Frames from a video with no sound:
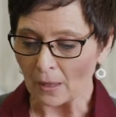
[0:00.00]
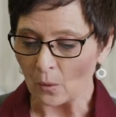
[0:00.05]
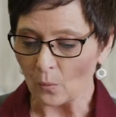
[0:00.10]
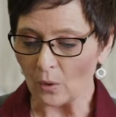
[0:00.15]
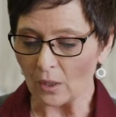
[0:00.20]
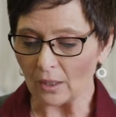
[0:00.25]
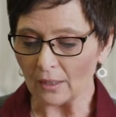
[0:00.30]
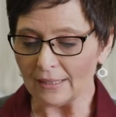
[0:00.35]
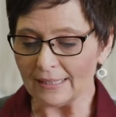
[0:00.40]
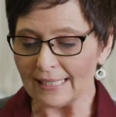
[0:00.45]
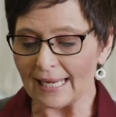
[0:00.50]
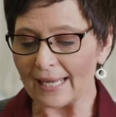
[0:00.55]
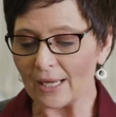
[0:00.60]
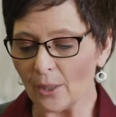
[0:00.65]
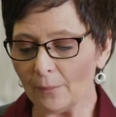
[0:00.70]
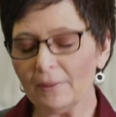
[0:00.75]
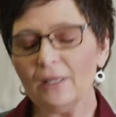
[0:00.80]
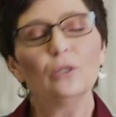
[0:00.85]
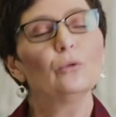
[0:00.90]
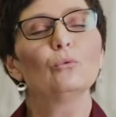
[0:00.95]
Well,
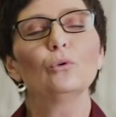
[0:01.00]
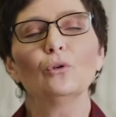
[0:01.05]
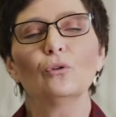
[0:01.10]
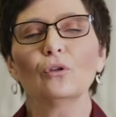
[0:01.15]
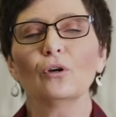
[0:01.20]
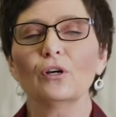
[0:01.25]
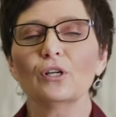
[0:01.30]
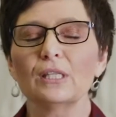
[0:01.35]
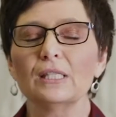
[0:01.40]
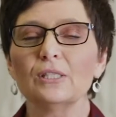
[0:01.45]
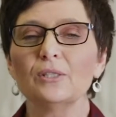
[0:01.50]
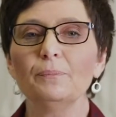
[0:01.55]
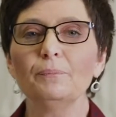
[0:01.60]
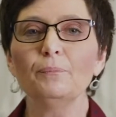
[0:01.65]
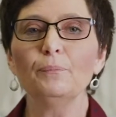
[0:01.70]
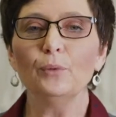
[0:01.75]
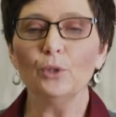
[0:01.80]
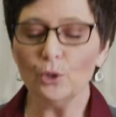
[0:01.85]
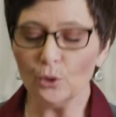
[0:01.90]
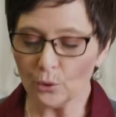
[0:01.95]
Naomi and Ruth are this
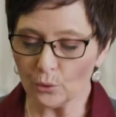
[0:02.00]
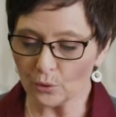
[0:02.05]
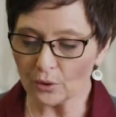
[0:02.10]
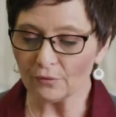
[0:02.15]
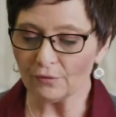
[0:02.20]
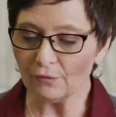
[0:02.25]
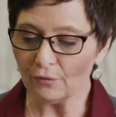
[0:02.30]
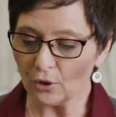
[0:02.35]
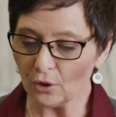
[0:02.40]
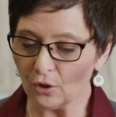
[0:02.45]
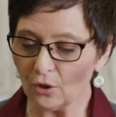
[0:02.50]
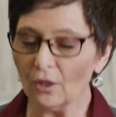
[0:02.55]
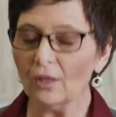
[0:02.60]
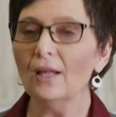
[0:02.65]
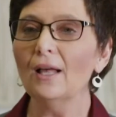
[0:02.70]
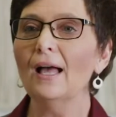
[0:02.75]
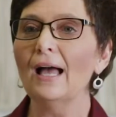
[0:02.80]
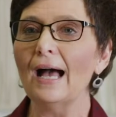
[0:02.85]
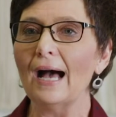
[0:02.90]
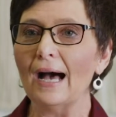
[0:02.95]
beautiful
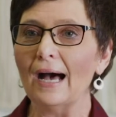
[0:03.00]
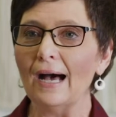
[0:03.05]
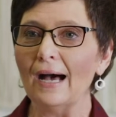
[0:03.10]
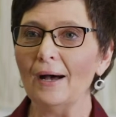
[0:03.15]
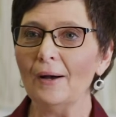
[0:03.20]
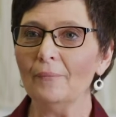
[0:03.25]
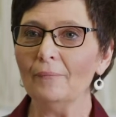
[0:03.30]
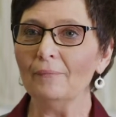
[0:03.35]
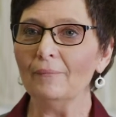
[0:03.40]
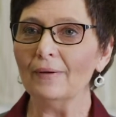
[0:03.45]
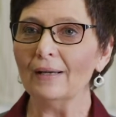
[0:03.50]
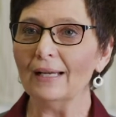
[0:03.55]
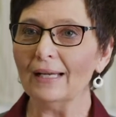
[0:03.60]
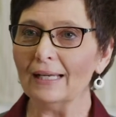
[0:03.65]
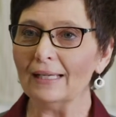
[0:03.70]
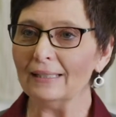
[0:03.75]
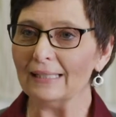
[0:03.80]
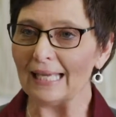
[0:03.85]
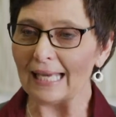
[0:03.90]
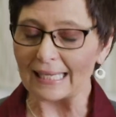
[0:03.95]

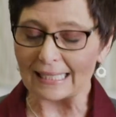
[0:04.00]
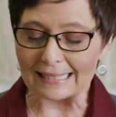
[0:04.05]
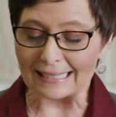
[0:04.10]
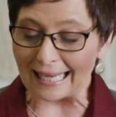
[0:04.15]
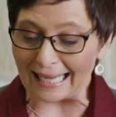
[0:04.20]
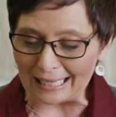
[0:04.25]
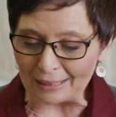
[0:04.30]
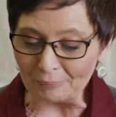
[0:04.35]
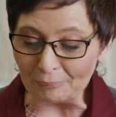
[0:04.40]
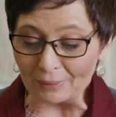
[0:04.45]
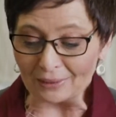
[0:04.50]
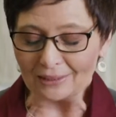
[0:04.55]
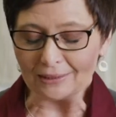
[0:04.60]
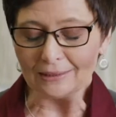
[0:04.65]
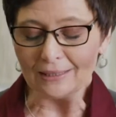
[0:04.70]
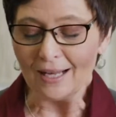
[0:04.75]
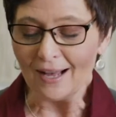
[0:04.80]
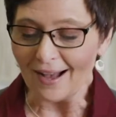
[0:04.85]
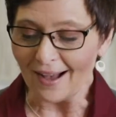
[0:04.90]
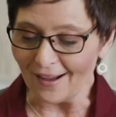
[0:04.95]

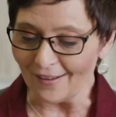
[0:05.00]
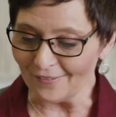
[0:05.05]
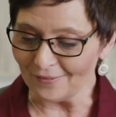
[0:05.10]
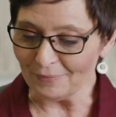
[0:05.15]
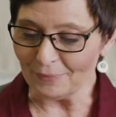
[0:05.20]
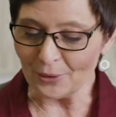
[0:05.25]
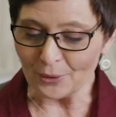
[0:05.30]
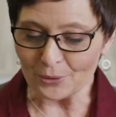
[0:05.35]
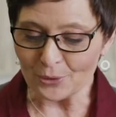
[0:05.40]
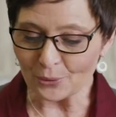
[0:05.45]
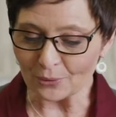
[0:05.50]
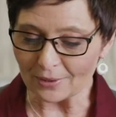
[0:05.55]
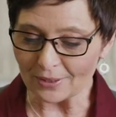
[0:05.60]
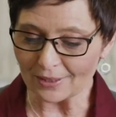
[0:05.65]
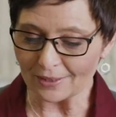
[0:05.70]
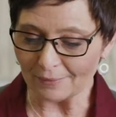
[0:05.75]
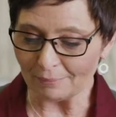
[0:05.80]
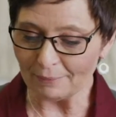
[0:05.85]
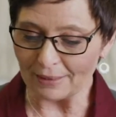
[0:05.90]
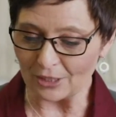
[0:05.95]
example of mutual
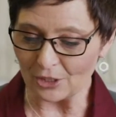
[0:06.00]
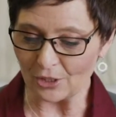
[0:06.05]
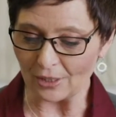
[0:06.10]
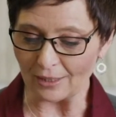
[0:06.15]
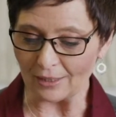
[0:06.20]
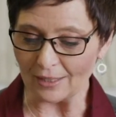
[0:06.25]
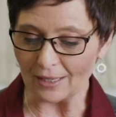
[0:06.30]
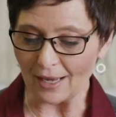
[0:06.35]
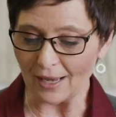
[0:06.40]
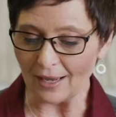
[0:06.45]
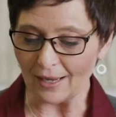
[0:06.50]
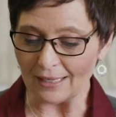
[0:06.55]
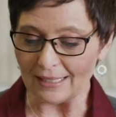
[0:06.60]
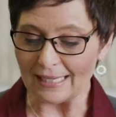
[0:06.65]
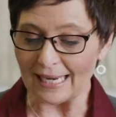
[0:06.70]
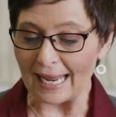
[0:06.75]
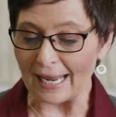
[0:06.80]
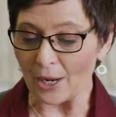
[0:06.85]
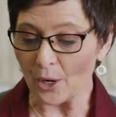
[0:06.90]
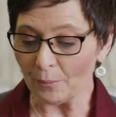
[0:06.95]
submission.
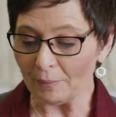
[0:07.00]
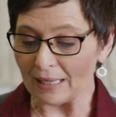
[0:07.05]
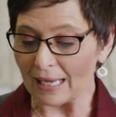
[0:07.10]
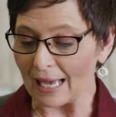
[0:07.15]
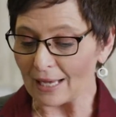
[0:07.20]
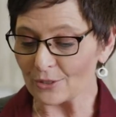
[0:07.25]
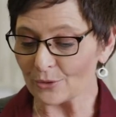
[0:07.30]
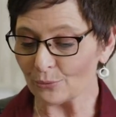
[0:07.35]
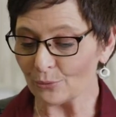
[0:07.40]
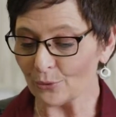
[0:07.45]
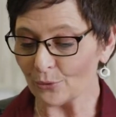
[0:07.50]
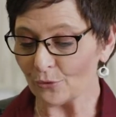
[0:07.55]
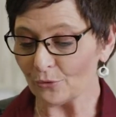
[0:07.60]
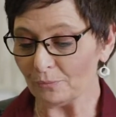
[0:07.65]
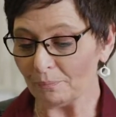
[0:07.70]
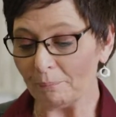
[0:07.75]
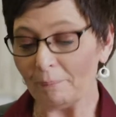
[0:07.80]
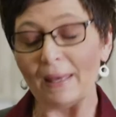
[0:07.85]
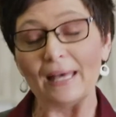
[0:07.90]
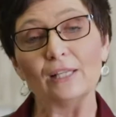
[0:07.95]
Naomi has Ruth's
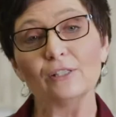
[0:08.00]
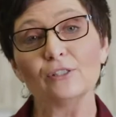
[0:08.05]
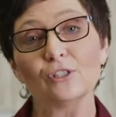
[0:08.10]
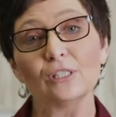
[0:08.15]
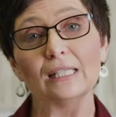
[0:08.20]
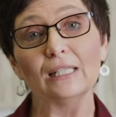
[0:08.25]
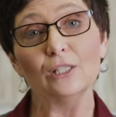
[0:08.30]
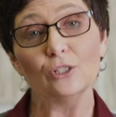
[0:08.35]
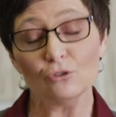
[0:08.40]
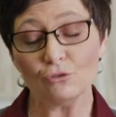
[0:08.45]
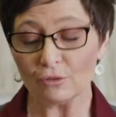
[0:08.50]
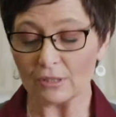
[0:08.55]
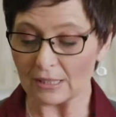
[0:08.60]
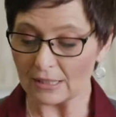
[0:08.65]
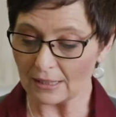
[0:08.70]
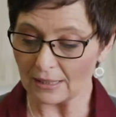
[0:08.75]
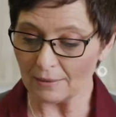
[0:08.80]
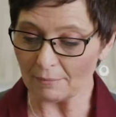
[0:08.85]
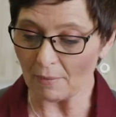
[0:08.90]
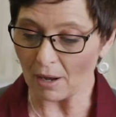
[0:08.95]
best interests
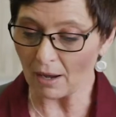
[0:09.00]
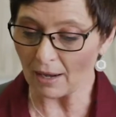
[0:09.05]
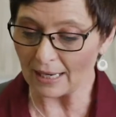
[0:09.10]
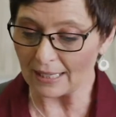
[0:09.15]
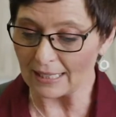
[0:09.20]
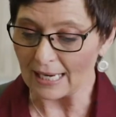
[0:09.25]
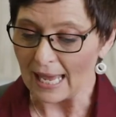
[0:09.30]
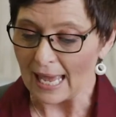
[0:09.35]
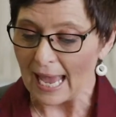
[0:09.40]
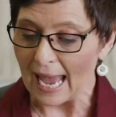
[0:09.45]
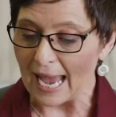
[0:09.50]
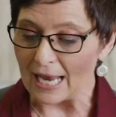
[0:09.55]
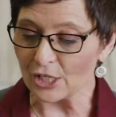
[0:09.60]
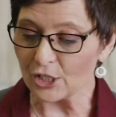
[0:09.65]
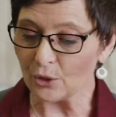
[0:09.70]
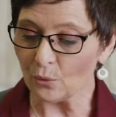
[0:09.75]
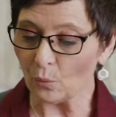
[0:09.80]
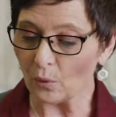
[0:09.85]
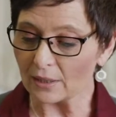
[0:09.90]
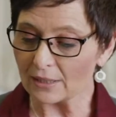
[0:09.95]
in mind, and
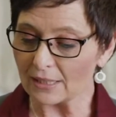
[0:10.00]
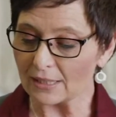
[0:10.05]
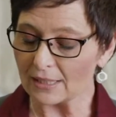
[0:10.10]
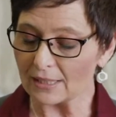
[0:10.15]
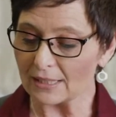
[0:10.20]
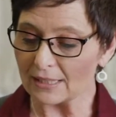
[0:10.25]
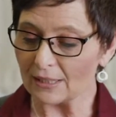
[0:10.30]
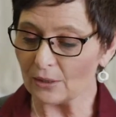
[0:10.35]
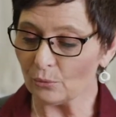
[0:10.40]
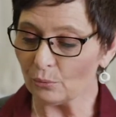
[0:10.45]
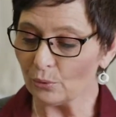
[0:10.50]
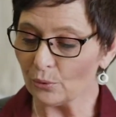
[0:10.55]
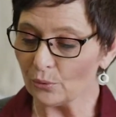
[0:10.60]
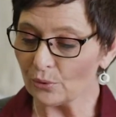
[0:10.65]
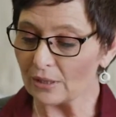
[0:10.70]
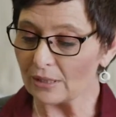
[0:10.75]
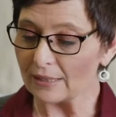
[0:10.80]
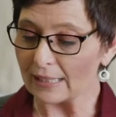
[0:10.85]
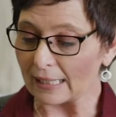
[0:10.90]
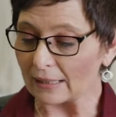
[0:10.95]
she wants to see Ruth
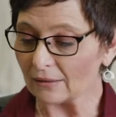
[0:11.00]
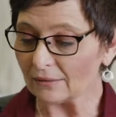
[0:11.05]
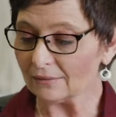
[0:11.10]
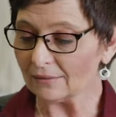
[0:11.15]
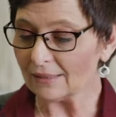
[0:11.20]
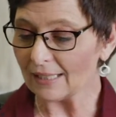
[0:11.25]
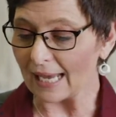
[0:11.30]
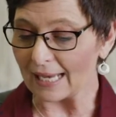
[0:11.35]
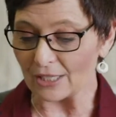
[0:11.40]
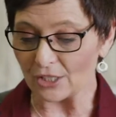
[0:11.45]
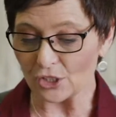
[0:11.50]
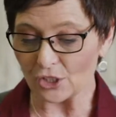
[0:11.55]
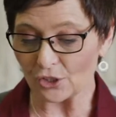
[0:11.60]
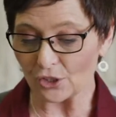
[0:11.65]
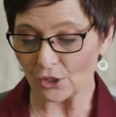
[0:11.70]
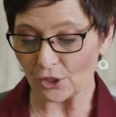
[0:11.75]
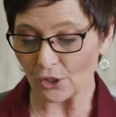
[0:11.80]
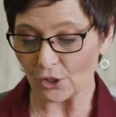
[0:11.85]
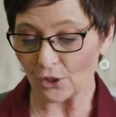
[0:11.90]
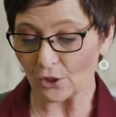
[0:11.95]
settled and
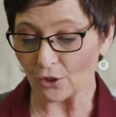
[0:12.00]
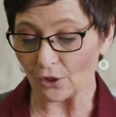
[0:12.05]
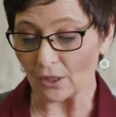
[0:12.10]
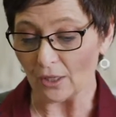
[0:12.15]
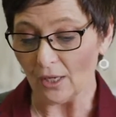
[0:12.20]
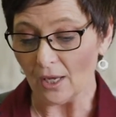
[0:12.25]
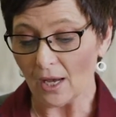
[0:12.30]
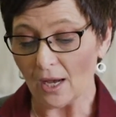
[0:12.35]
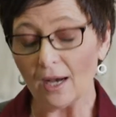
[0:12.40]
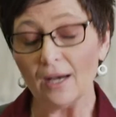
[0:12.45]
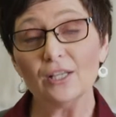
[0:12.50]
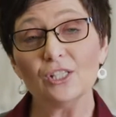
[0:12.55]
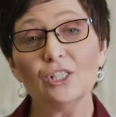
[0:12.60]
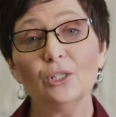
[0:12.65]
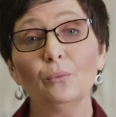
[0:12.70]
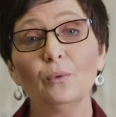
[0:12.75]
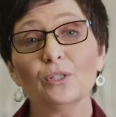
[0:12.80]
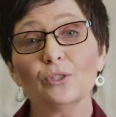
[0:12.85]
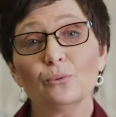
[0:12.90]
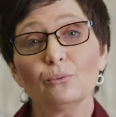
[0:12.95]
secure. She
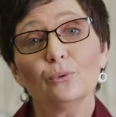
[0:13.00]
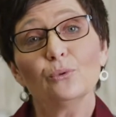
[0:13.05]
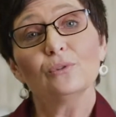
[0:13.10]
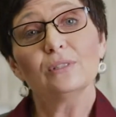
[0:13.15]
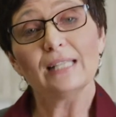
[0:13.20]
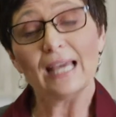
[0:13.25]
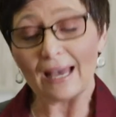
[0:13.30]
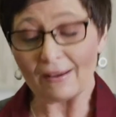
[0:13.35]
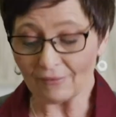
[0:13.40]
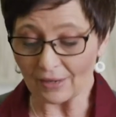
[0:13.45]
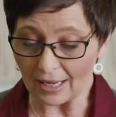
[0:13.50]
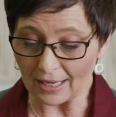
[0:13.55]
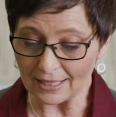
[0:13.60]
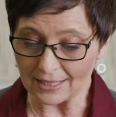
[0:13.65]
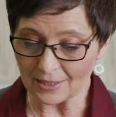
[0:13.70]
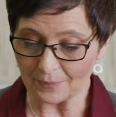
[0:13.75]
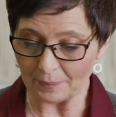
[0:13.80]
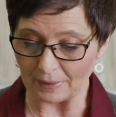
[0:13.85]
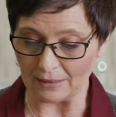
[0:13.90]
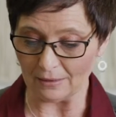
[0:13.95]
wants Ruth to have a
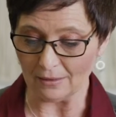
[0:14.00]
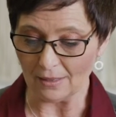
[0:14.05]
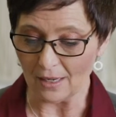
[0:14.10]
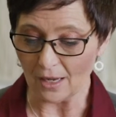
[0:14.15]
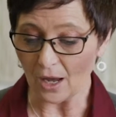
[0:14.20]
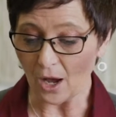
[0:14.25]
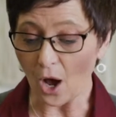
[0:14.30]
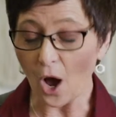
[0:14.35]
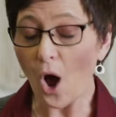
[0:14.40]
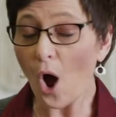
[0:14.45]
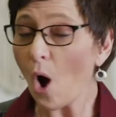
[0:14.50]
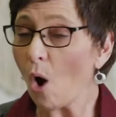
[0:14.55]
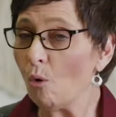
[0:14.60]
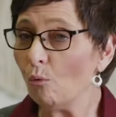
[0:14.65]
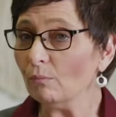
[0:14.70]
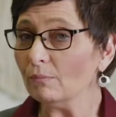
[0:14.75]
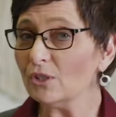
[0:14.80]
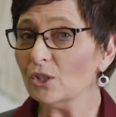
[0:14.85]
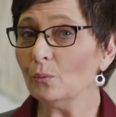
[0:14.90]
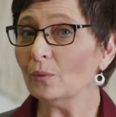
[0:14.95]
husband, a
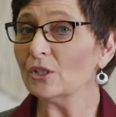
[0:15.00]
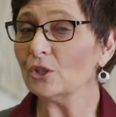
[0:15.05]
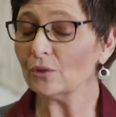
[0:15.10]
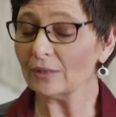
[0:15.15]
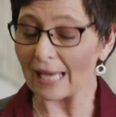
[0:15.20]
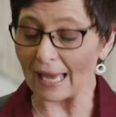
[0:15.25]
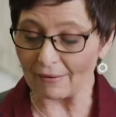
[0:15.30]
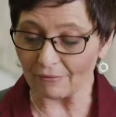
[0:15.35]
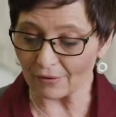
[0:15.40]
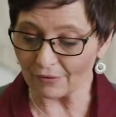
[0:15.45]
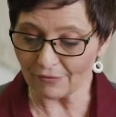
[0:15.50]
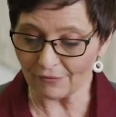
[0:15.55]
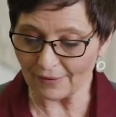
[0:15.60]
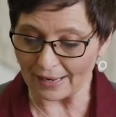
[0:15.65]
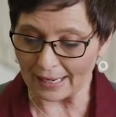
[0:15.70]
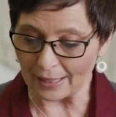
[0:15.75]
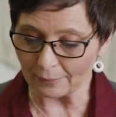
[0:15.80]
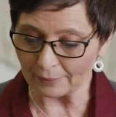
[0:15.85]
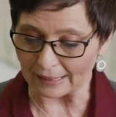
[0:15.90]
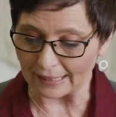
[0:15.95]
home. She wants her to have a
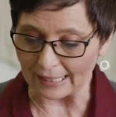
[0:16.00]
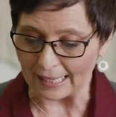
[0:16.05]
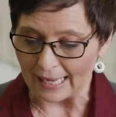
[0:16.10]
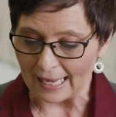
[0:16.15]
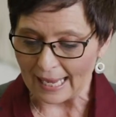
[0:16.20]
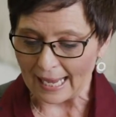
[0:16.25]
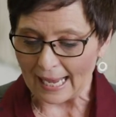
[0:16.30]
family.